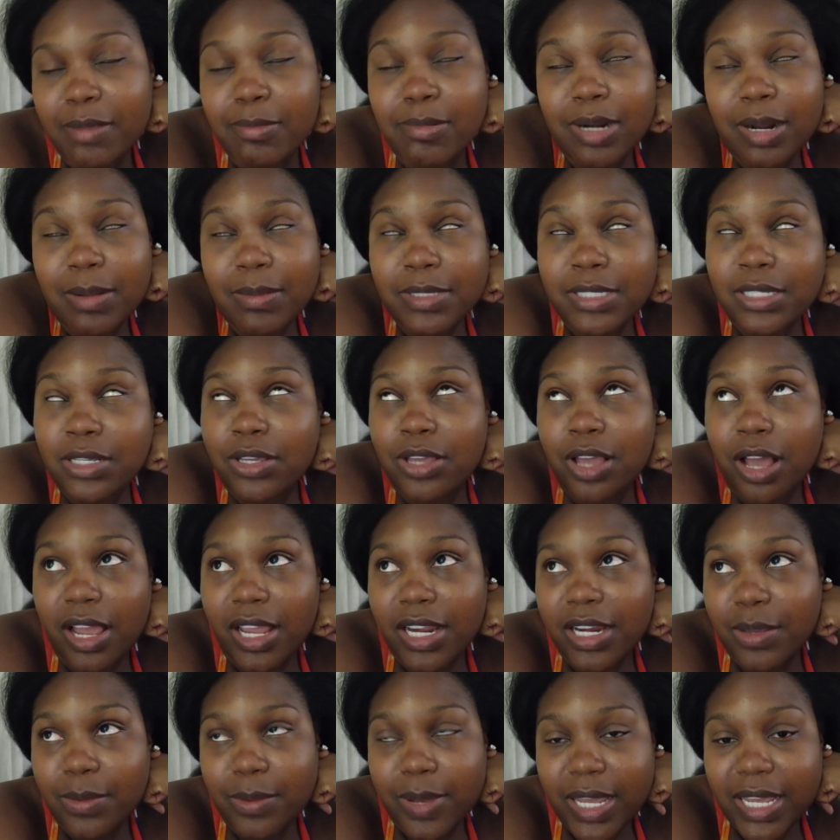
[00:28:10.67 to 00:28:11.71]
But I'm gonna tell y'all
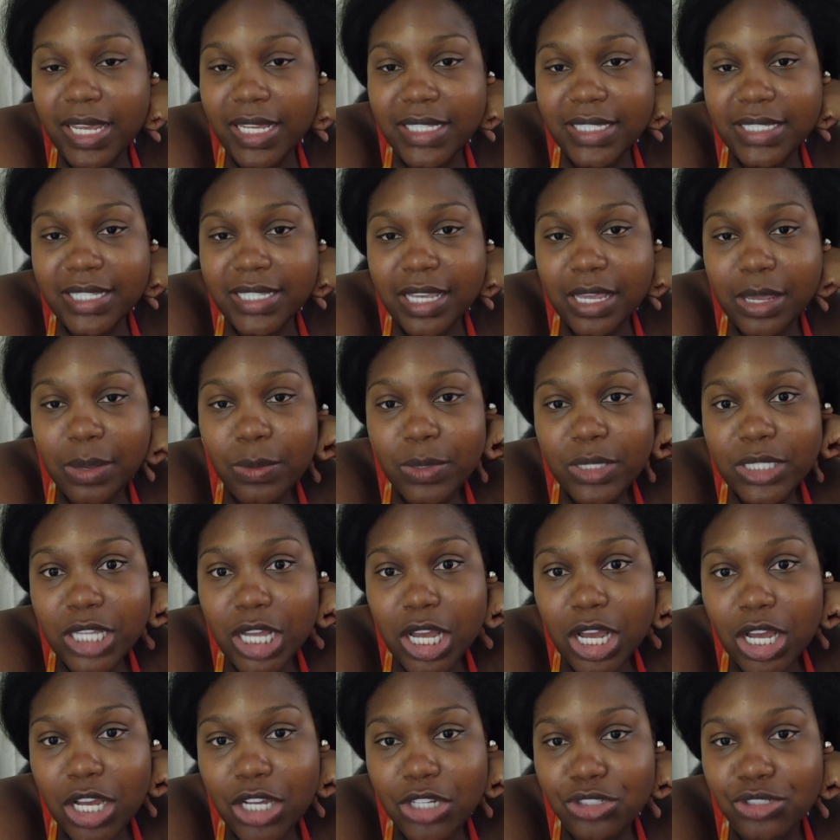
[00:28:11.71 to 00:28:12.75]
anyways, it was
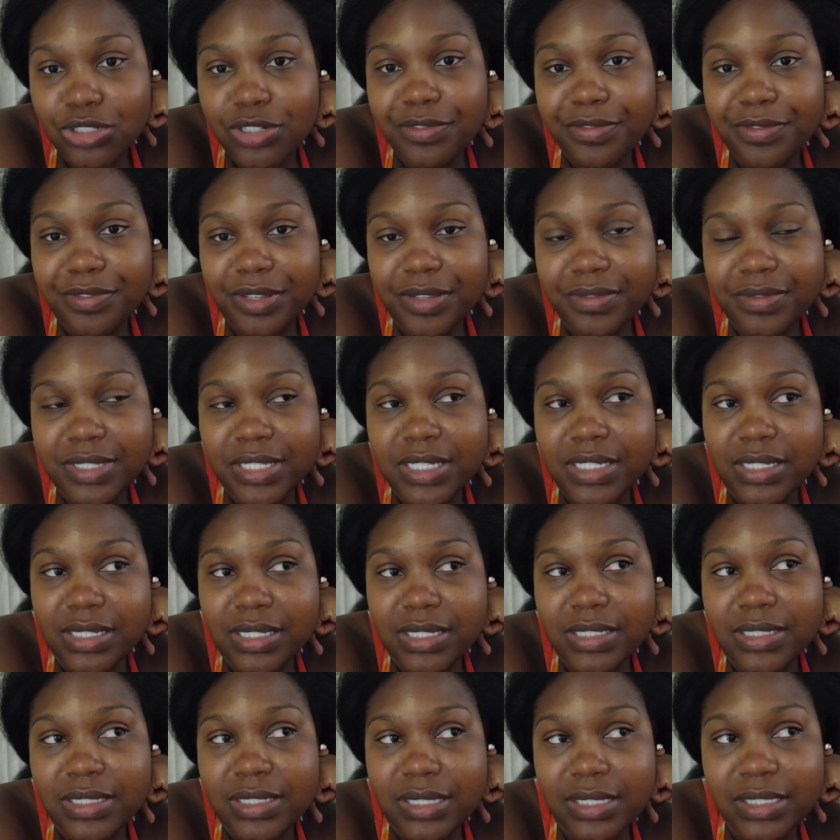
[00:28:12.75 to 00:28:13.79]

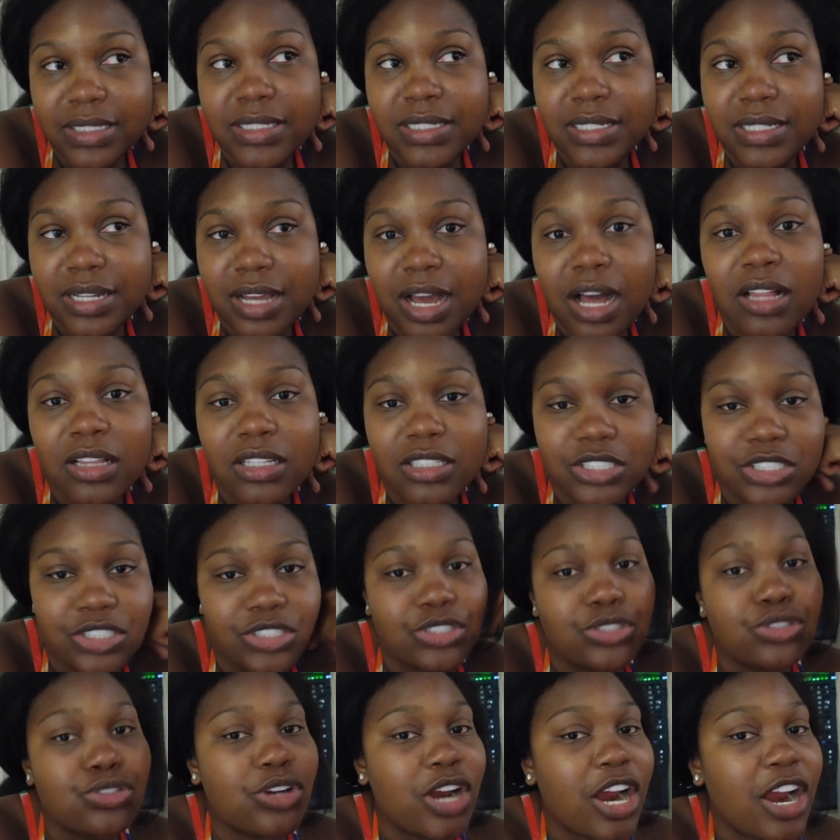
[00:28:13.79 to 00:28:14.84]
115 TT dollars
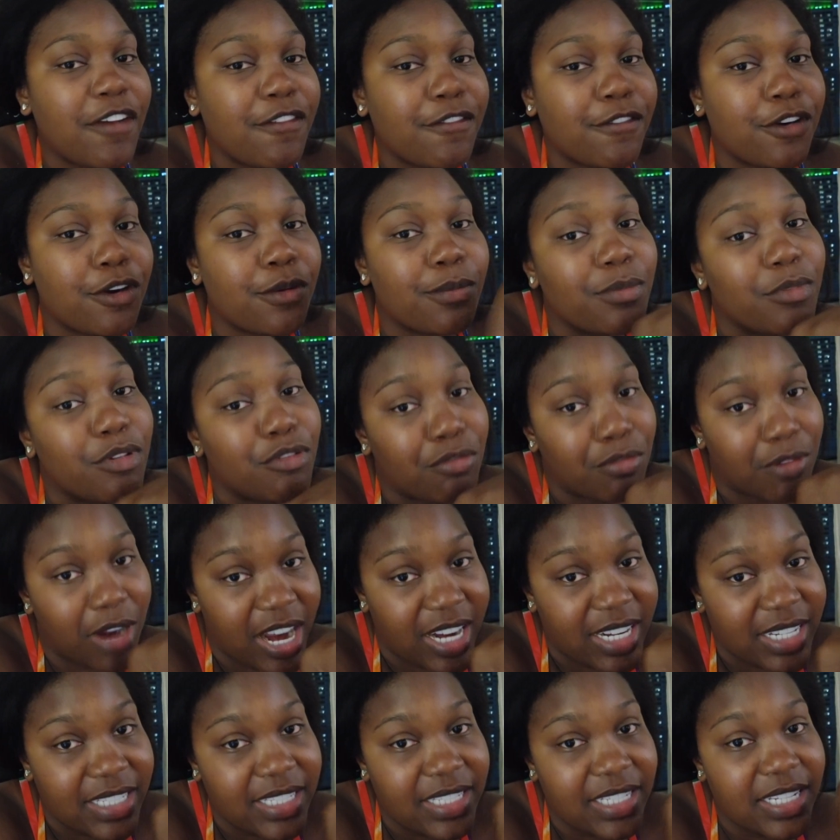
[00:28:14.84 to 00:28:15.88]
to drive from
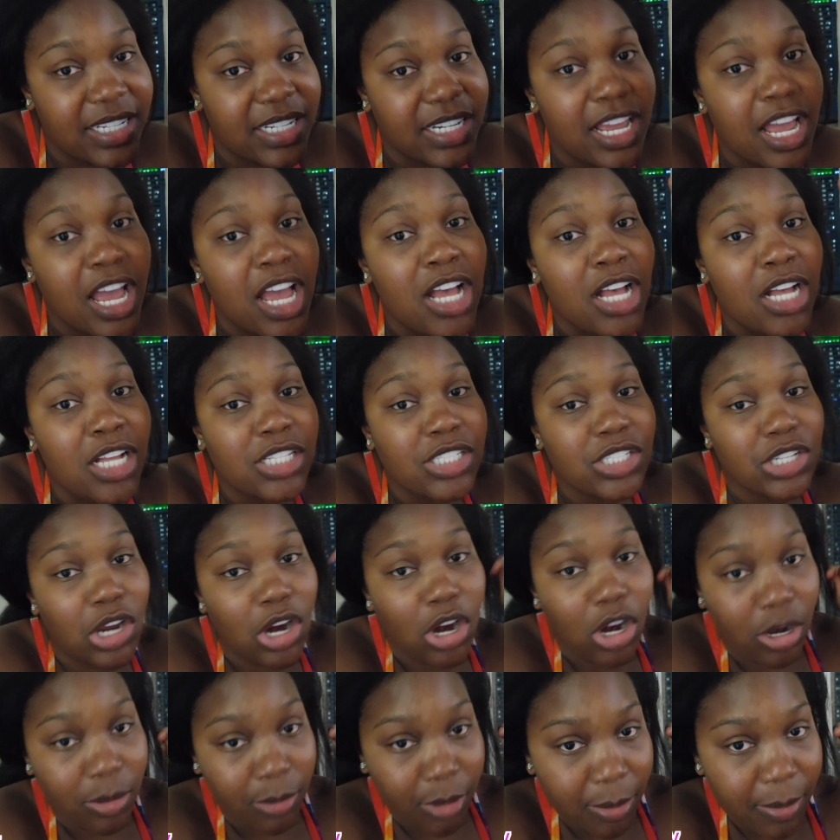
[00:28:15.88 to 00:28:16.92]
Radisson to
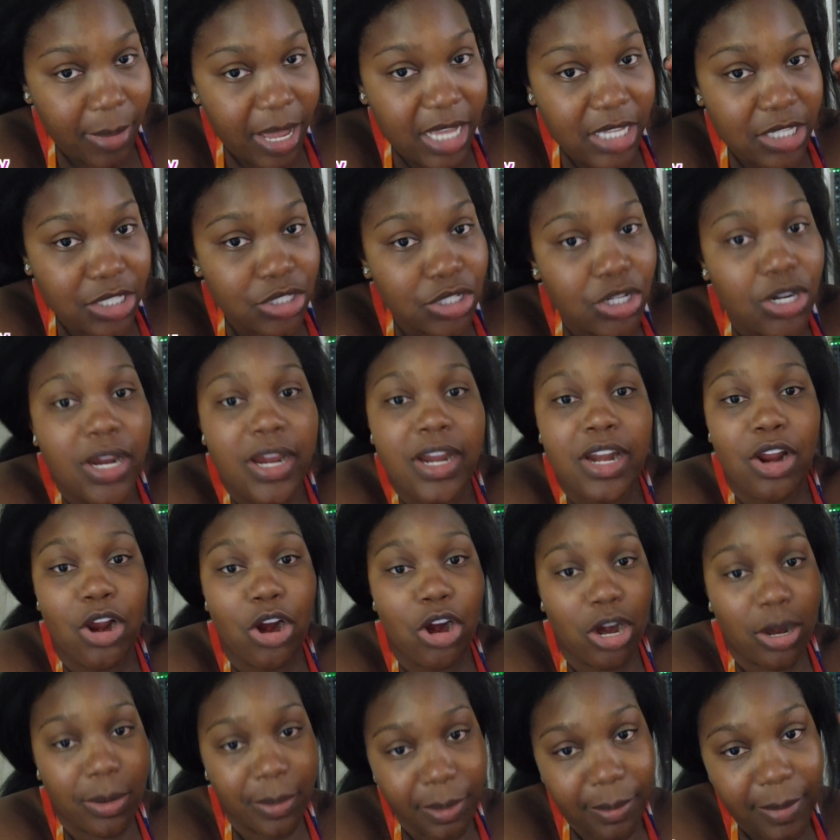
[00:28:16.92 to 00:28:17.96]
Harbor Master, and
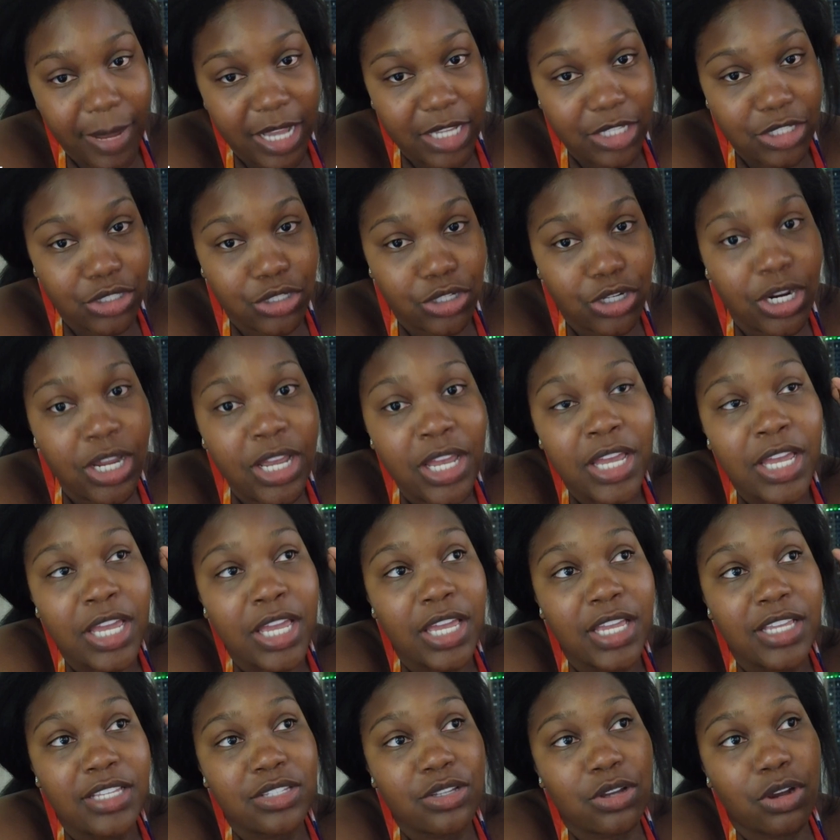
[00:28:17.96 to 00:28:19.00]
Harbor Master
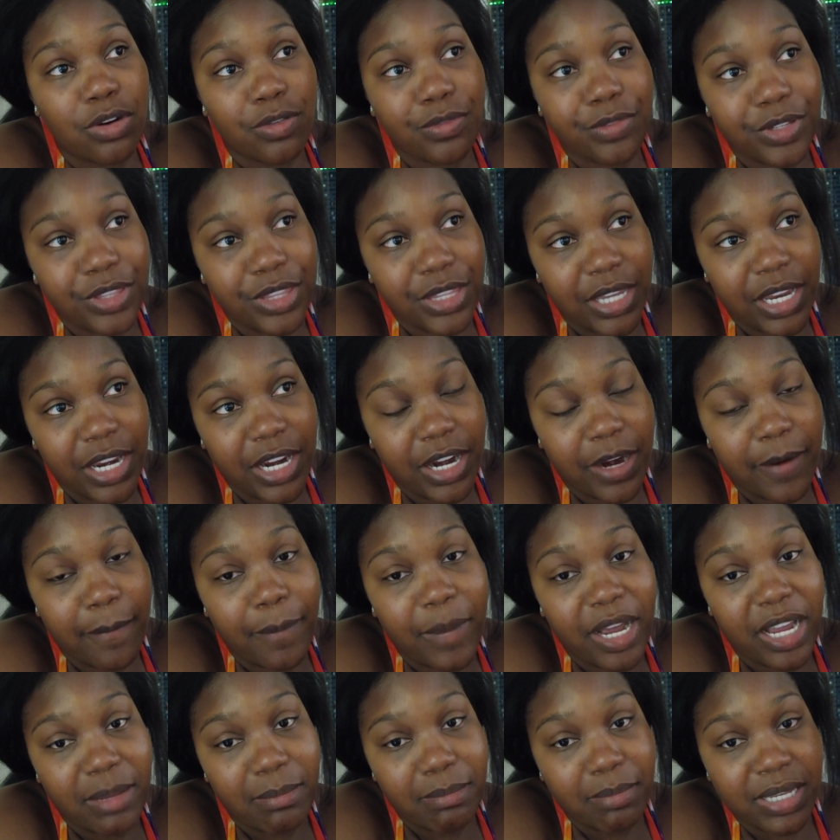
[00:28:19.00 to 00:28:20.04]
is over there
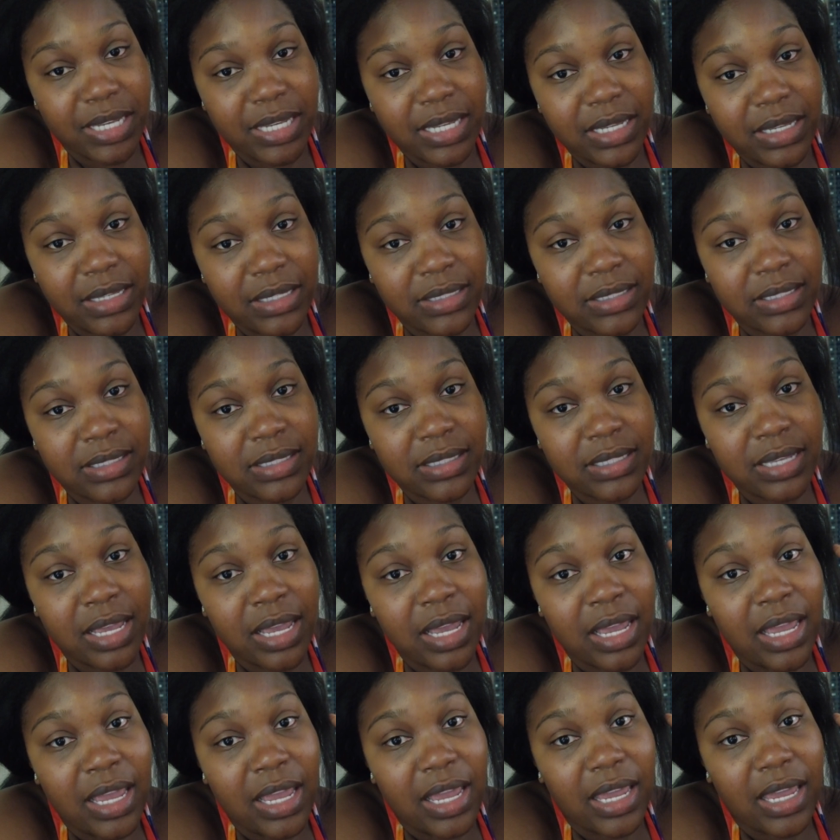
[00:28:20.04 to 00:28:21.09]
by Peaks,
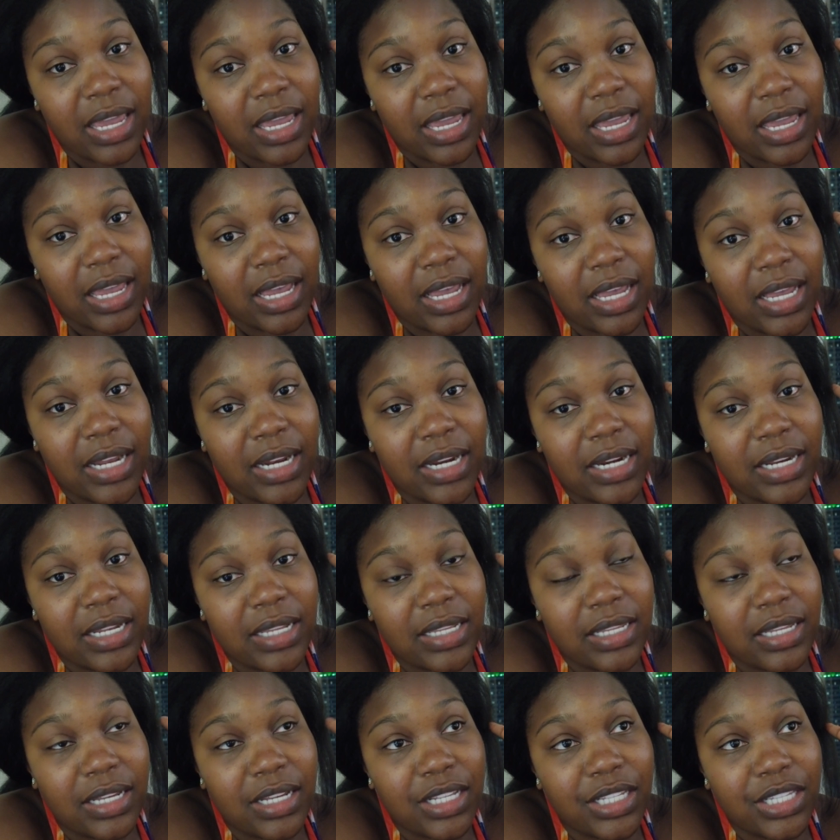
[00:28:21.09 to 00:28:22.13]
and
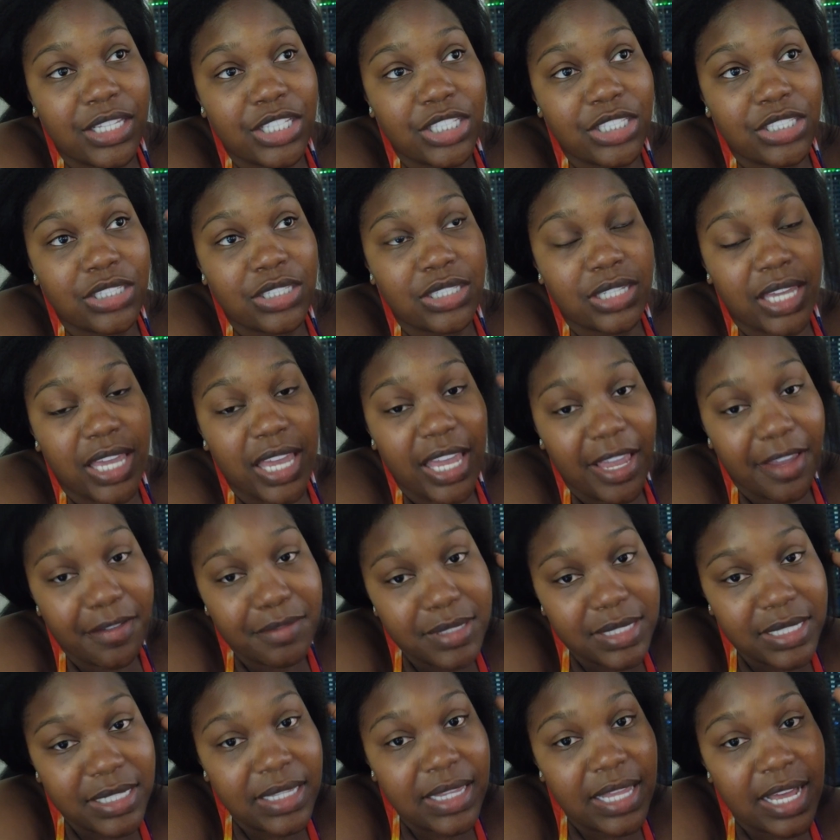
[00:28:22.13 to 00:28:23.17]
the
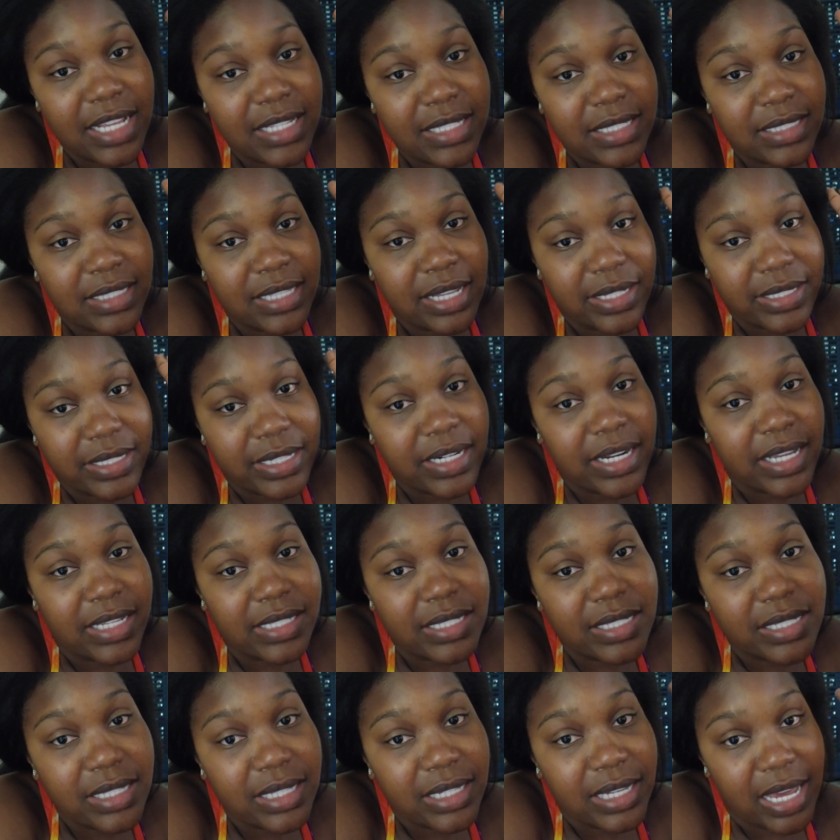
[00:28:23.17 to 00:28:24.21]
KFC that's
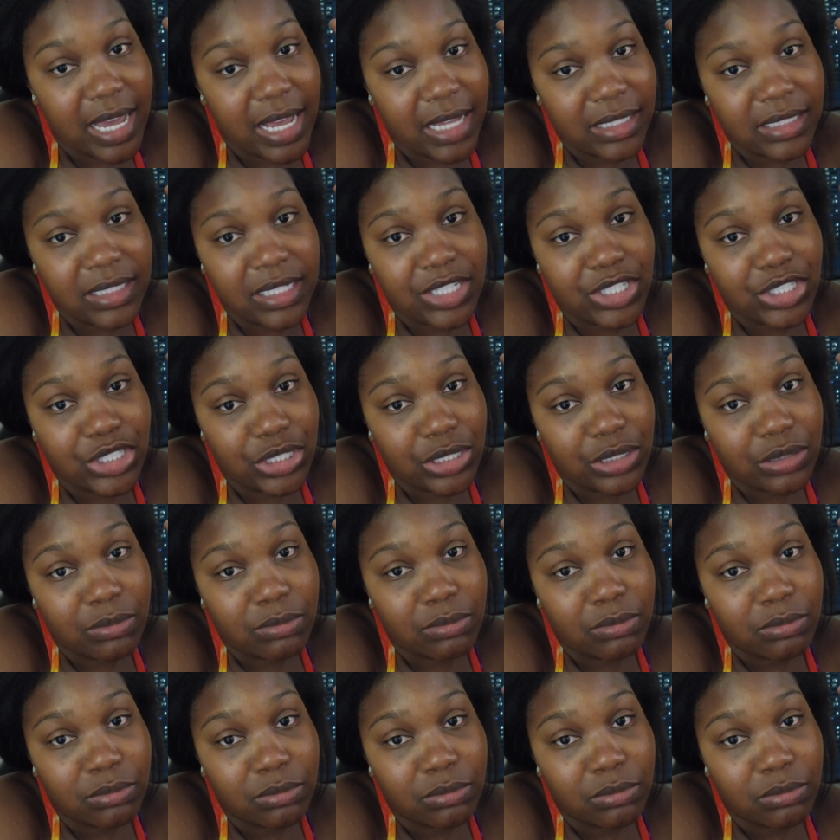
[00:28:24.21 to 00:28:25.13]
connected to the gas station,